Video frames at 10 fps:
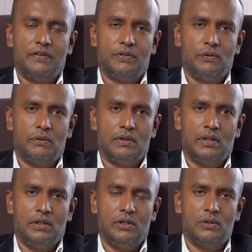If you
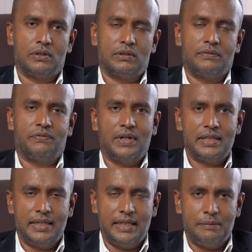look
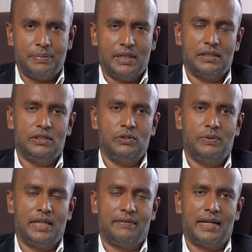further deeper, you
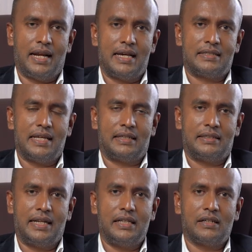will realize that
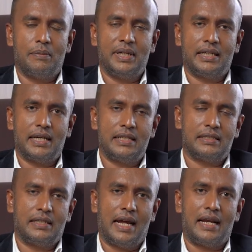
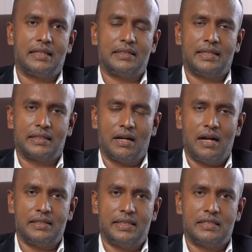telecommunication and other
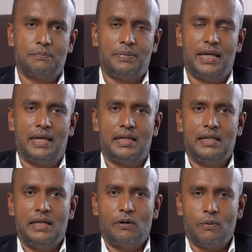technologies play
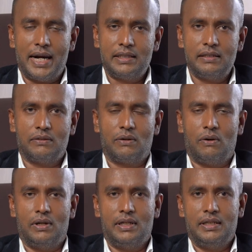a vital
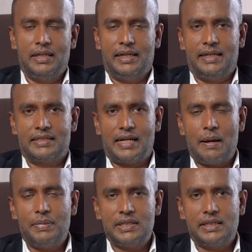role in
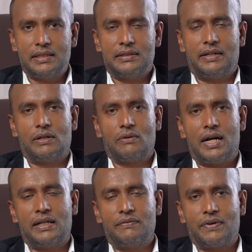establishing the
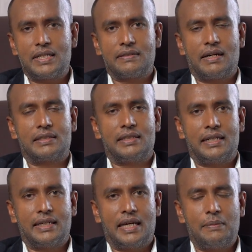required infrastructure
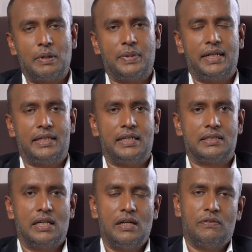and the capabilities
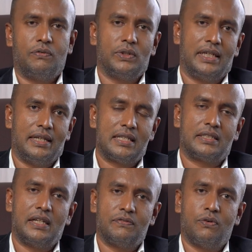for the
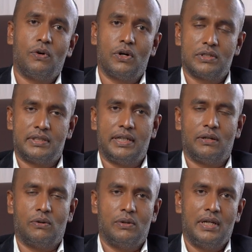Industrial
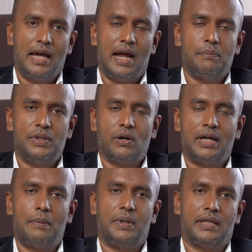4.0 and beyond
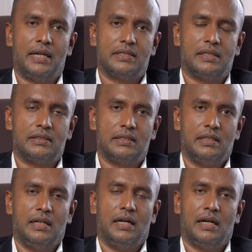applications
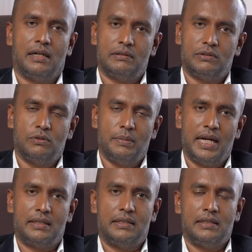to made